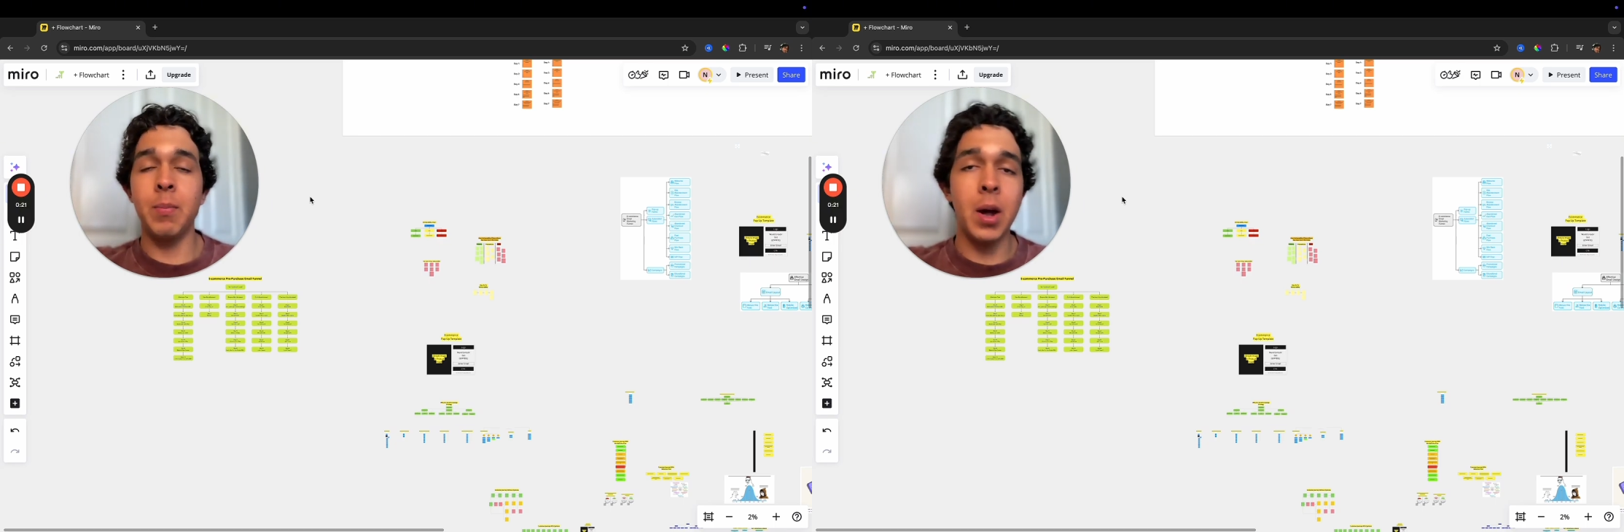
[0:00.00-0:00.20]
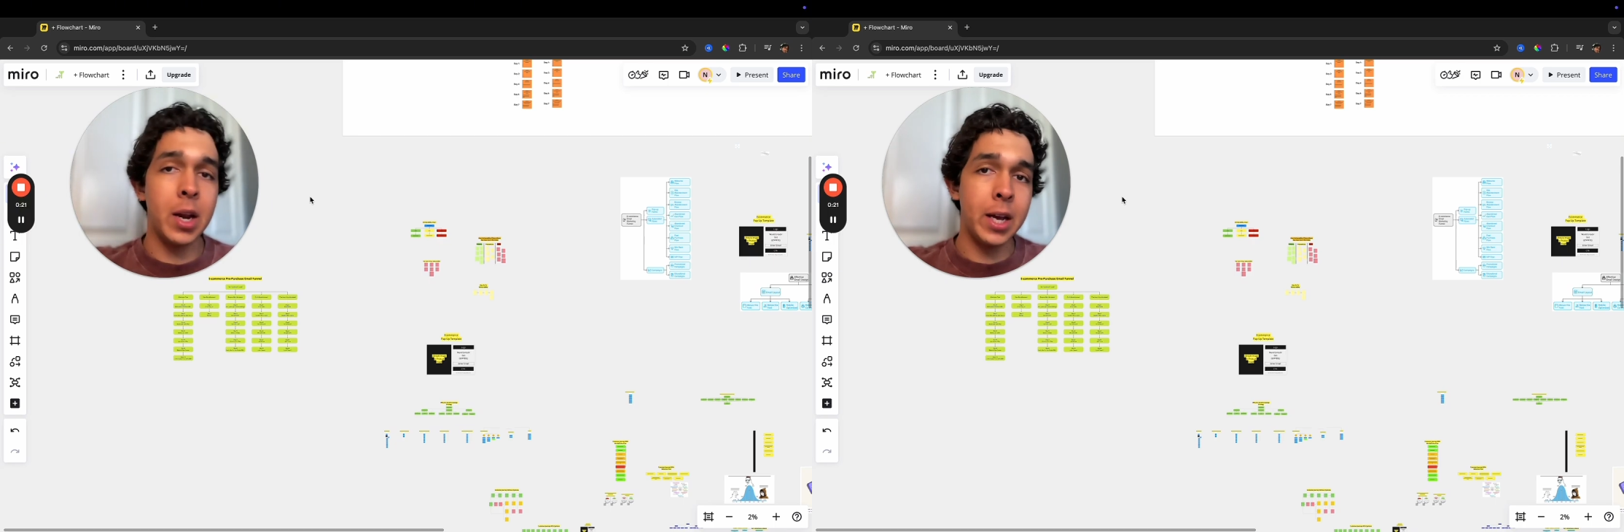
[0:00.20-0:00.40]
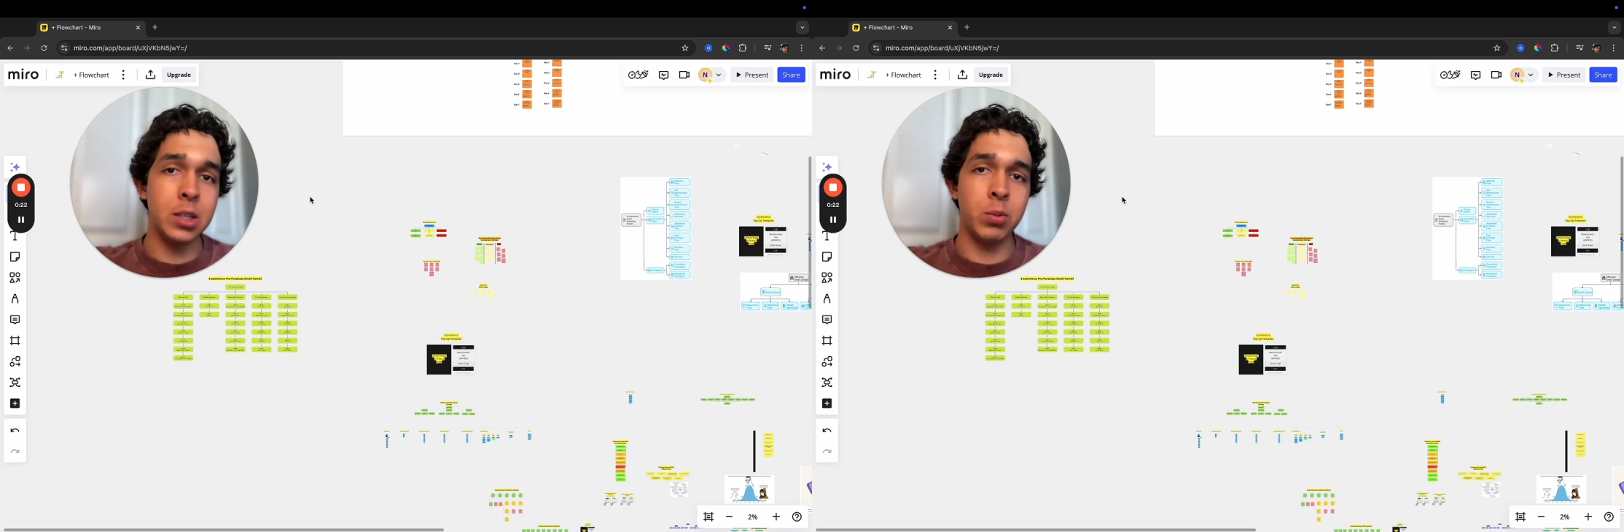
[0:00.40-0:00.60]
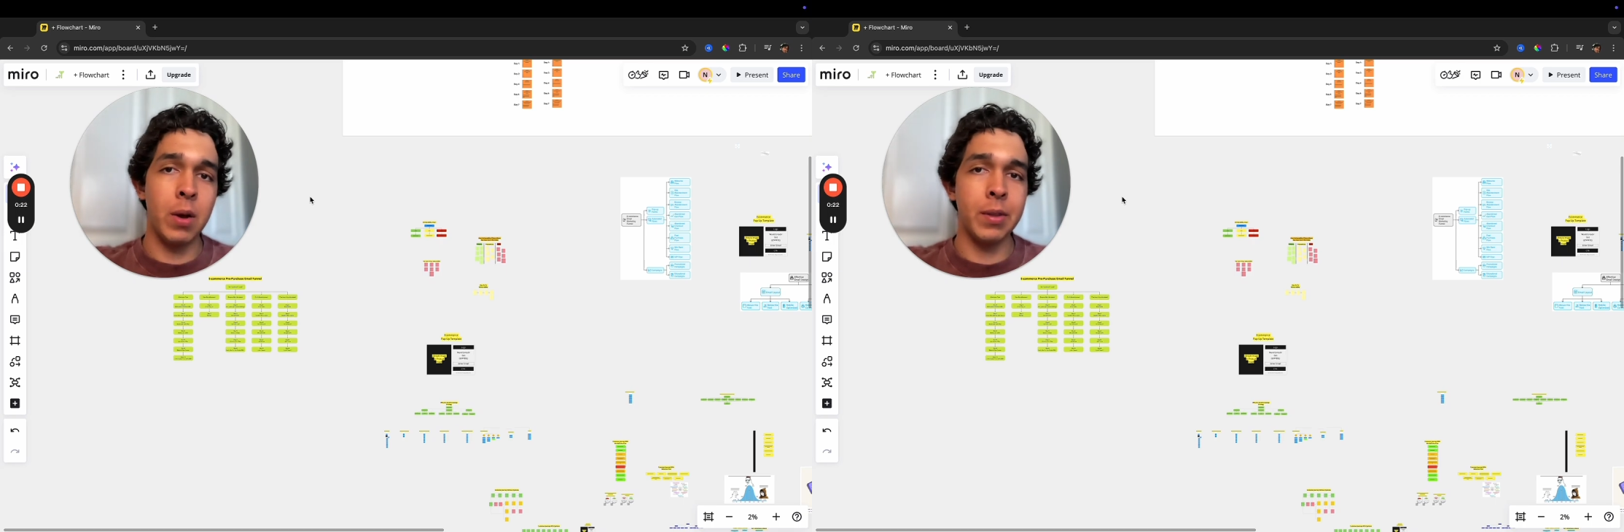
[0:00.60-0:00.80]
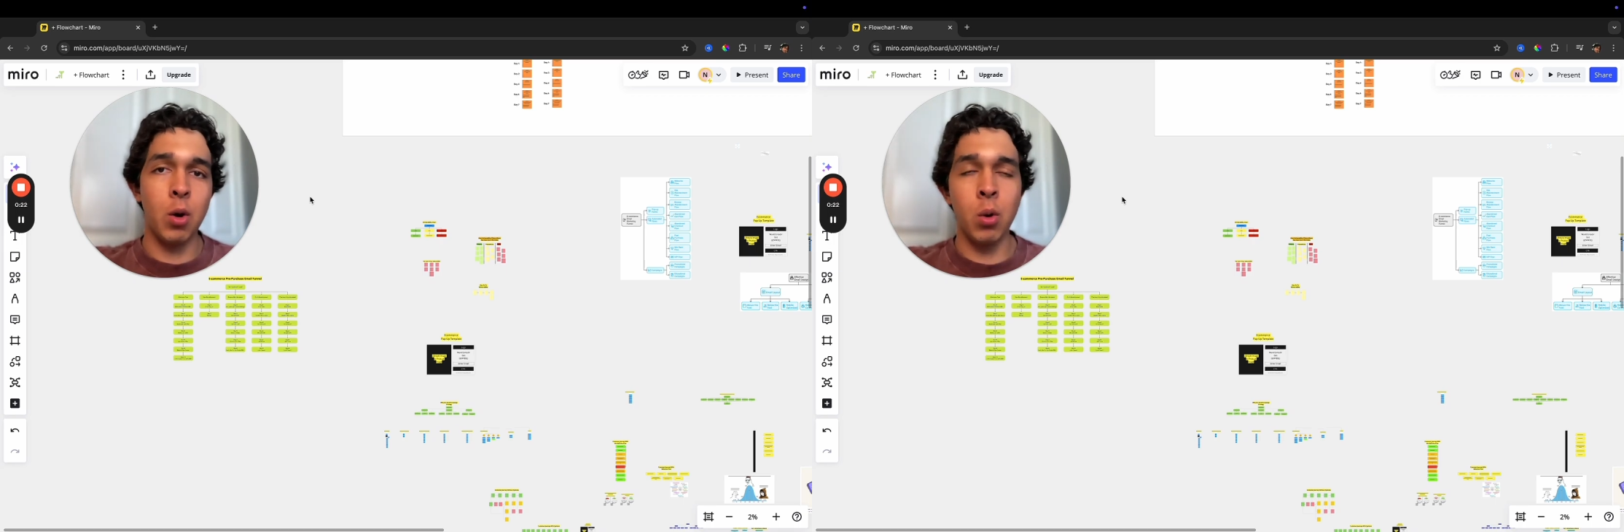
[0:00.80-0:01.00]
Monday is
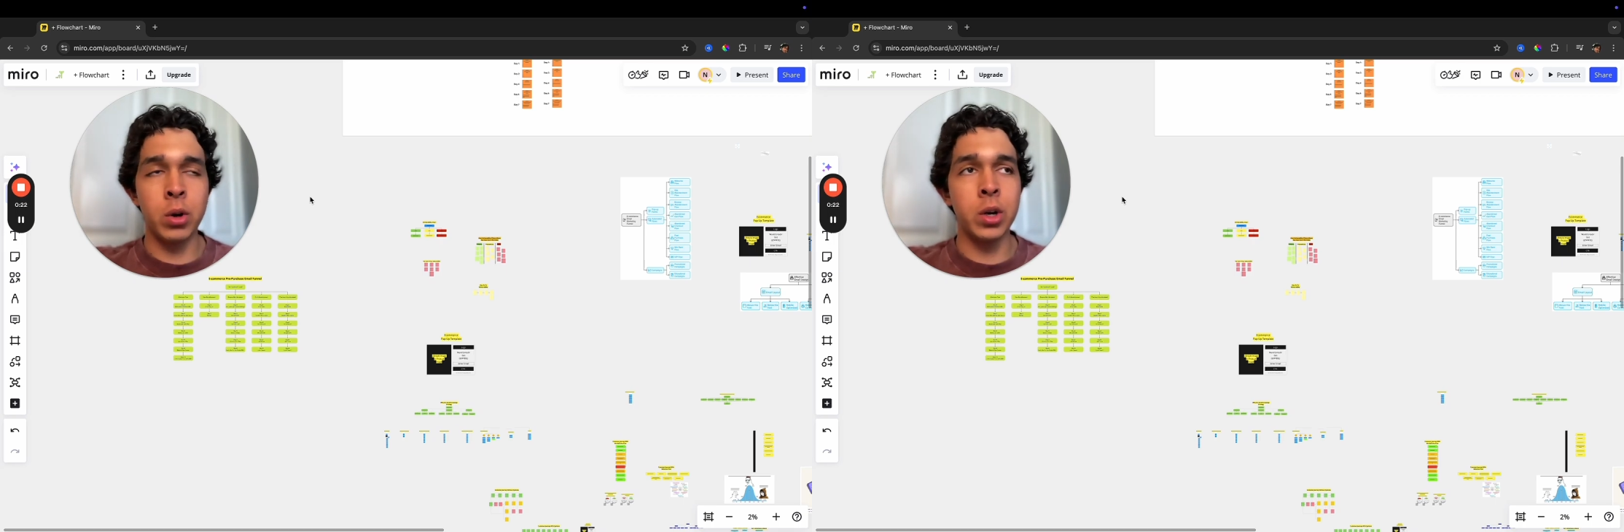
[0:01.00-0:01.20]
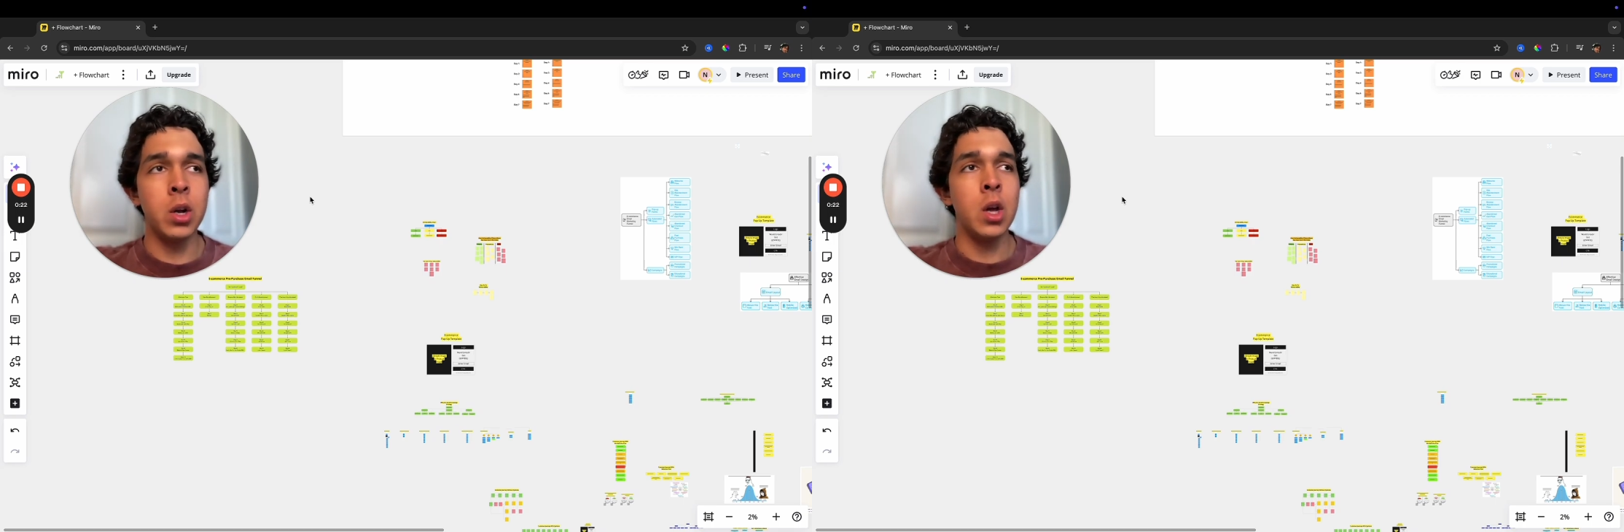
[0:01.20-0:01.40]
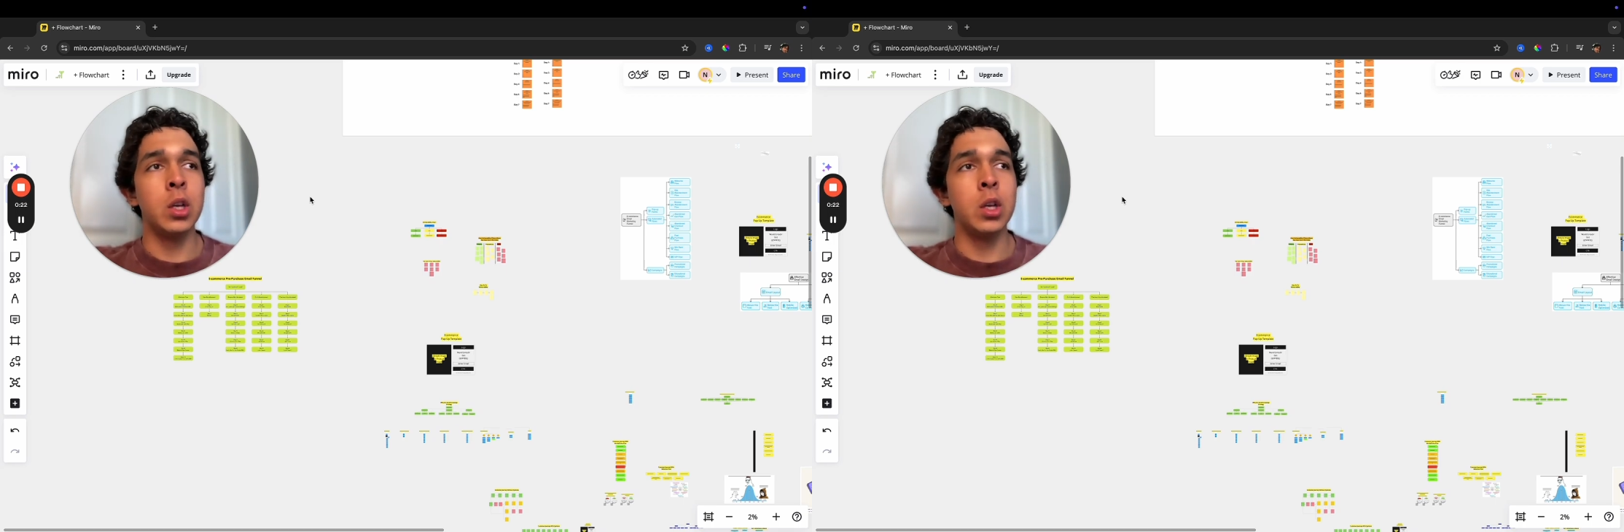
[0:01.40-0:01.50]
around the corner.